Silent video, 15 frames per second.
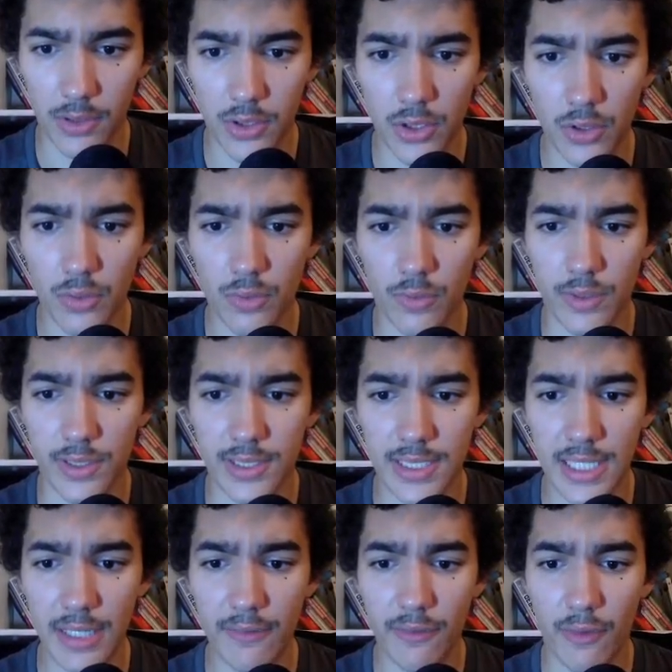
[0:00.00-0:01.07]
To
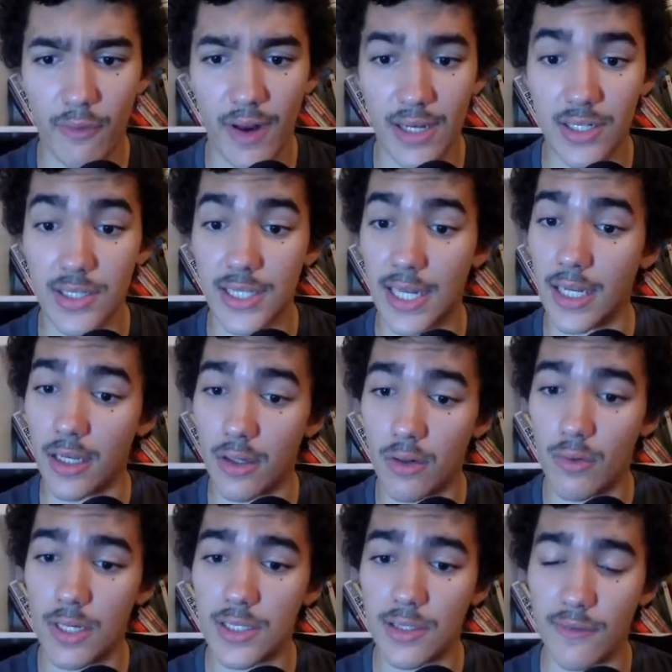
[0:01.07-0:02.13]
receive reflections and
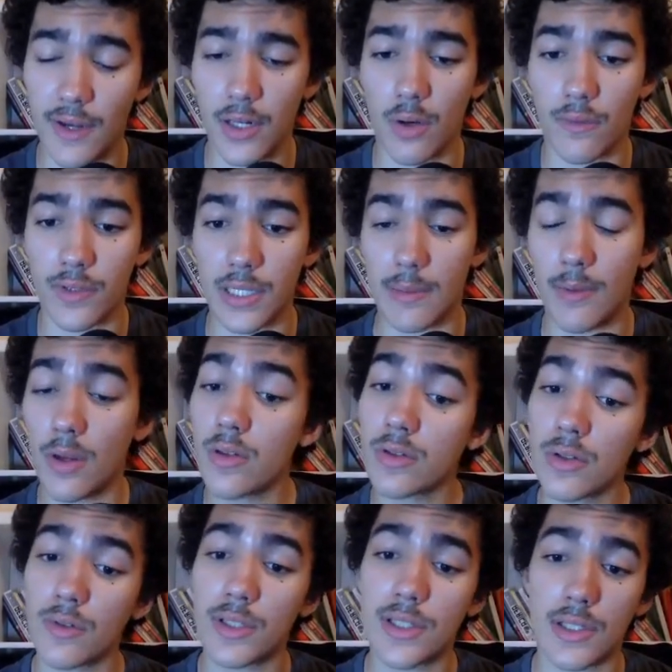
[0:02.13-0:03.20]
increased value over time.
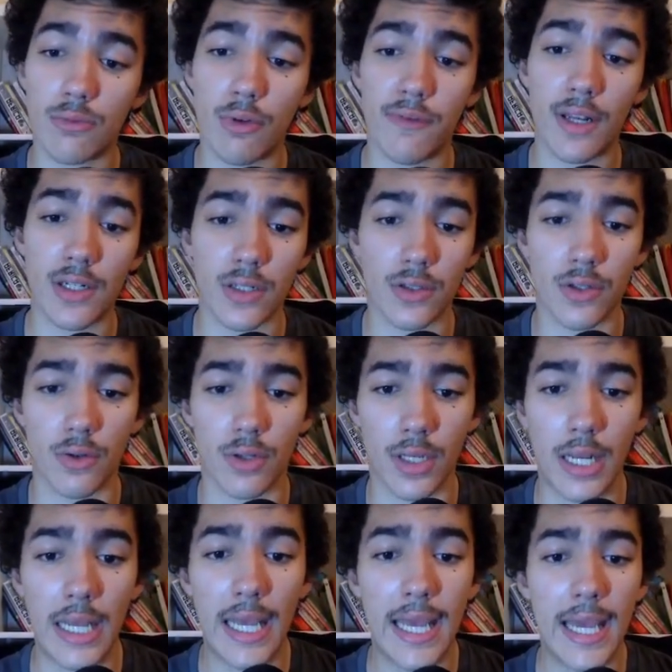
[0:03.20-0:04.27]
Also, this is a reflection token.